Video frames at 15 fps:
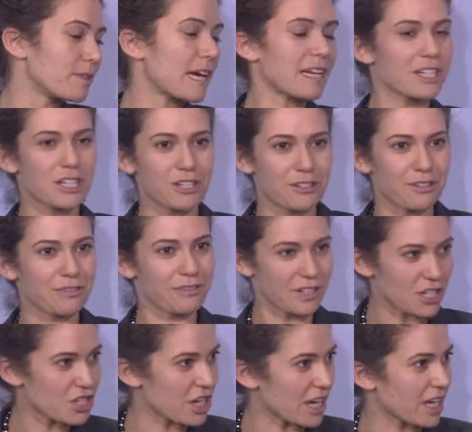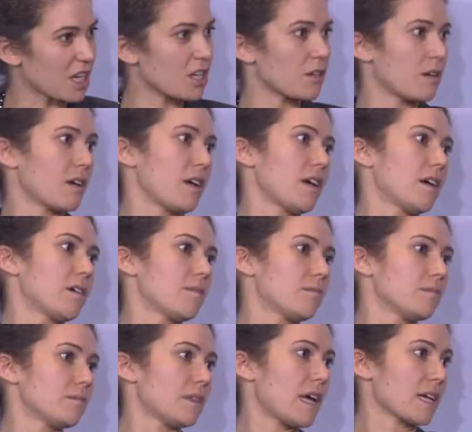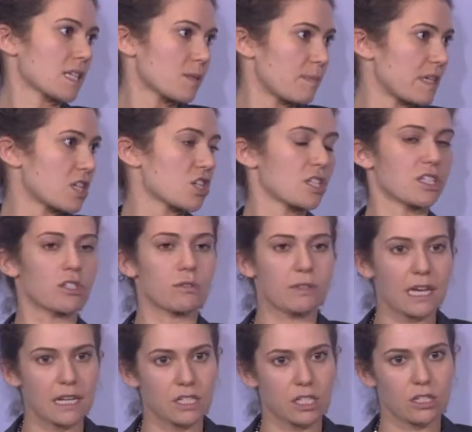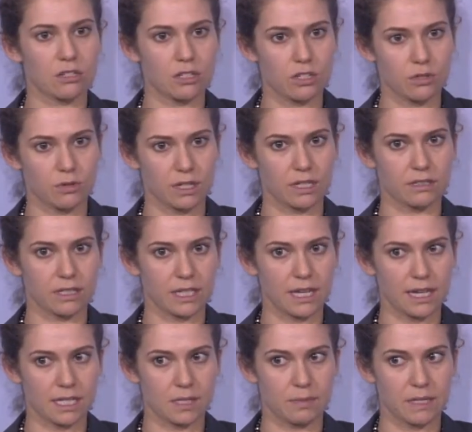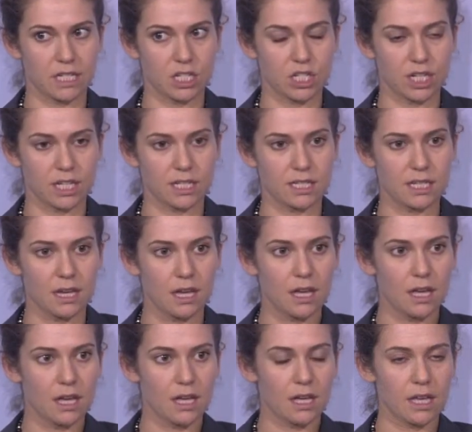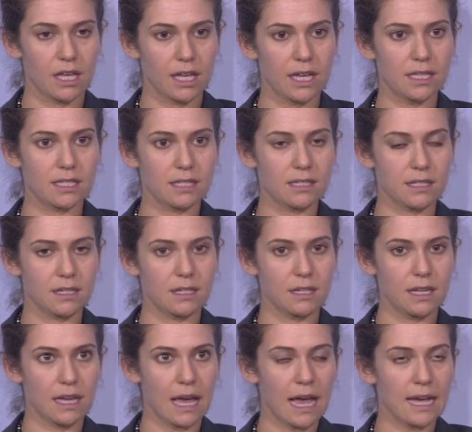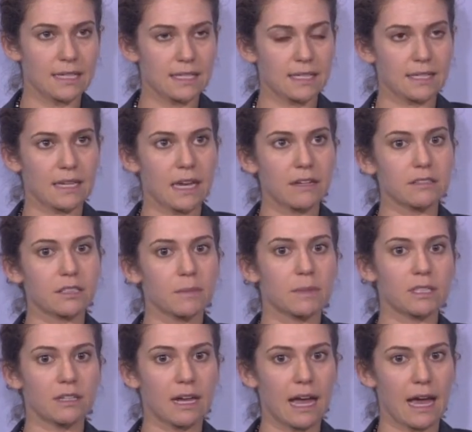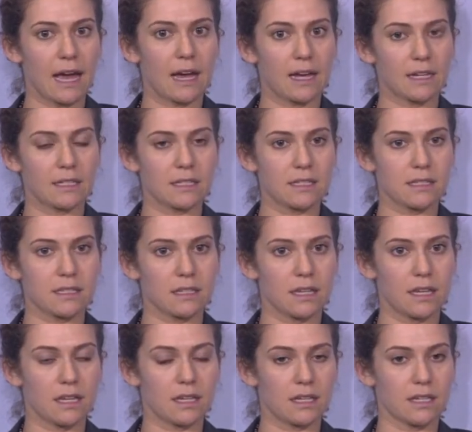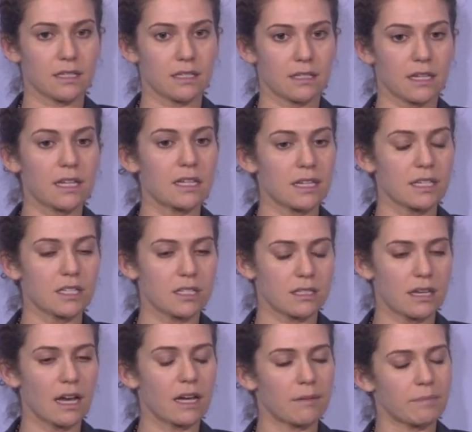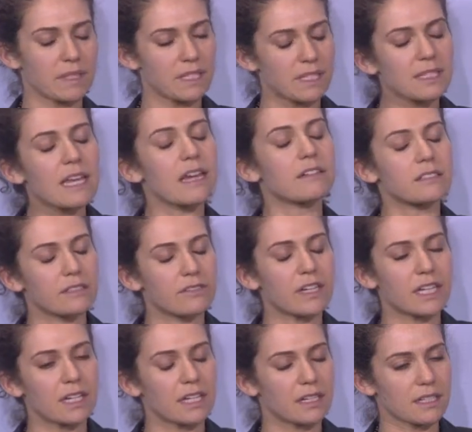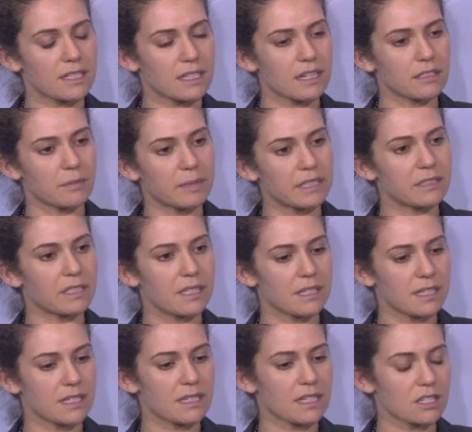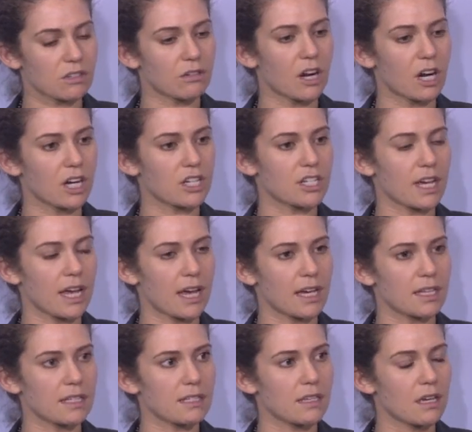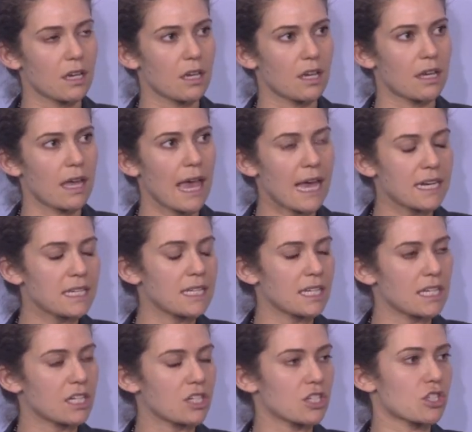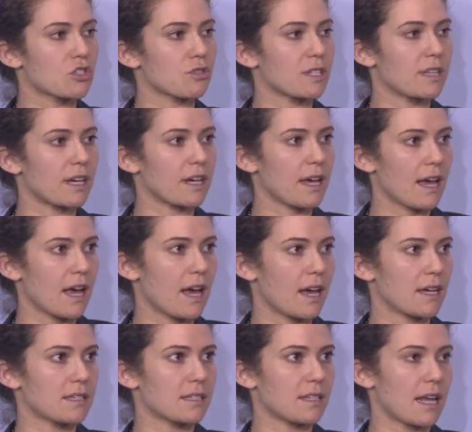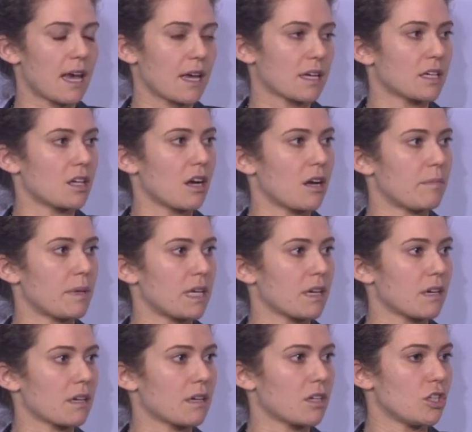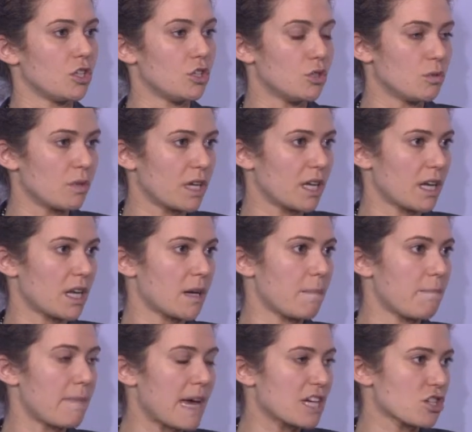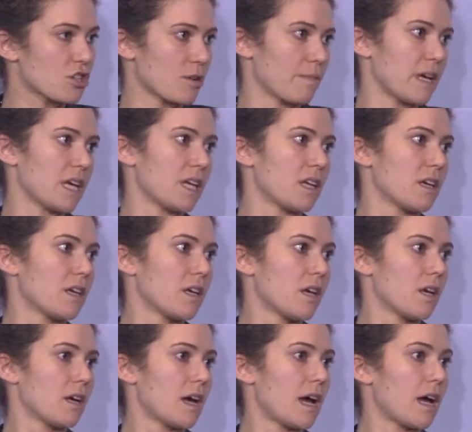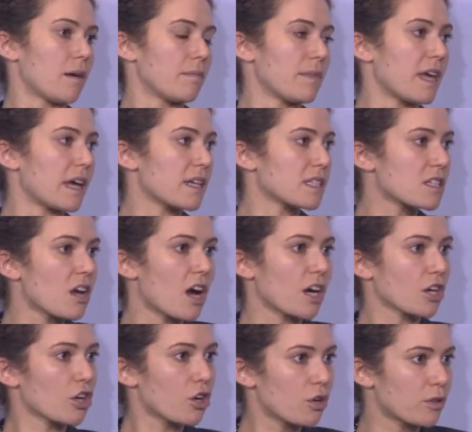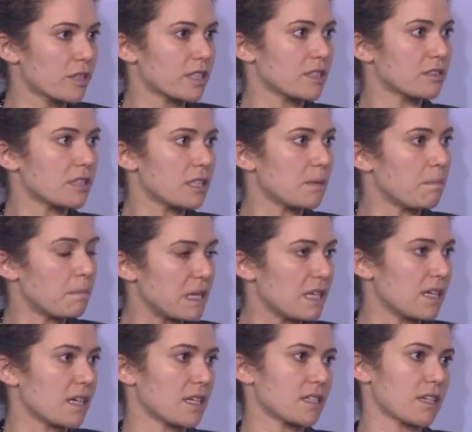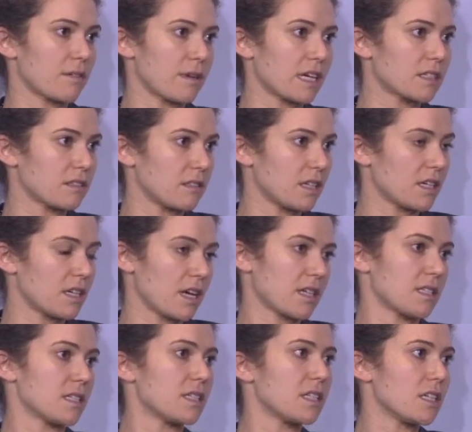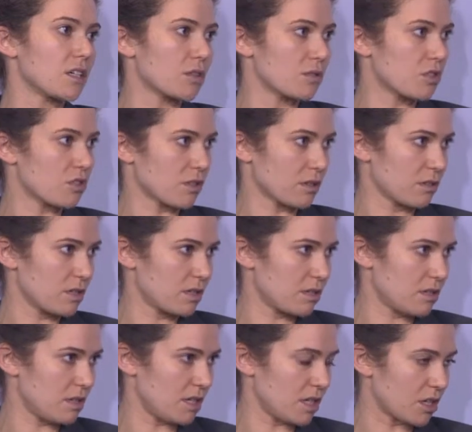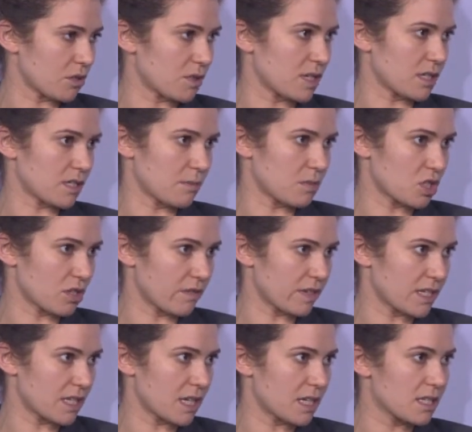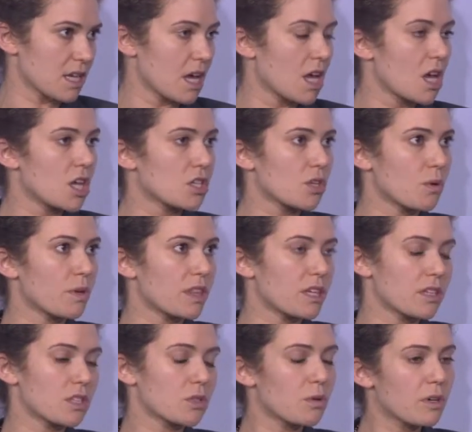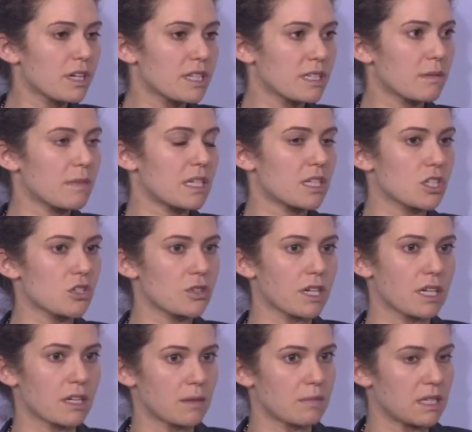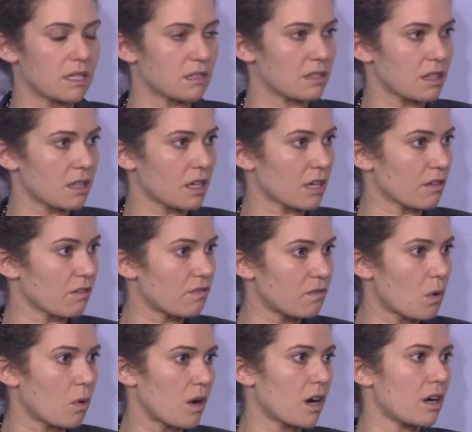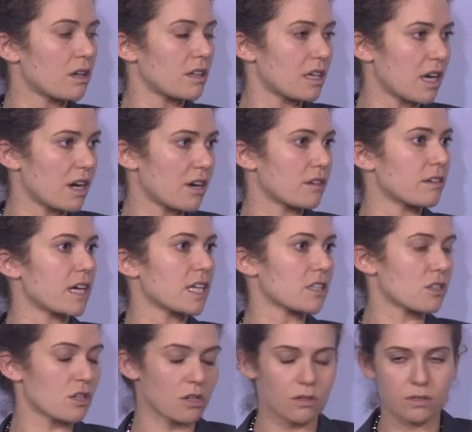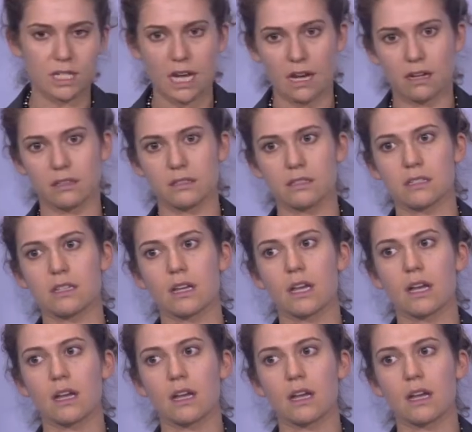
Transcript: get to your fishing expeditions, you get to your snorkeling expeditions. It's as scalable as the scale of it and its scalability is as large as any industry that has an economic unit and a measurement that is not currently being directly connected to ecosystem services. So within the tourism industry, you can immediately think of four: the airlines, the hotels,